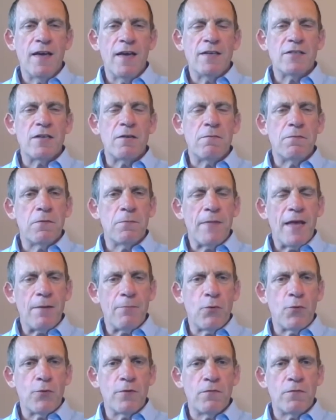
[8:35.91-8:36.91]
So from
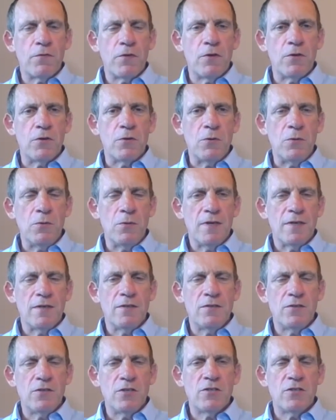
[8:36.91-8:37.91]
that point of view,
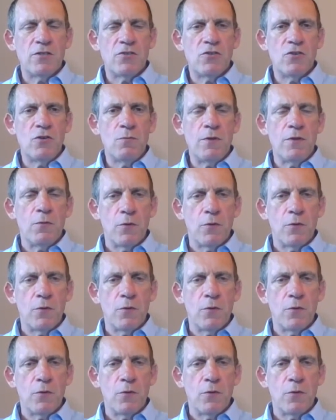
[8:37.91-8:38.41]
just assuming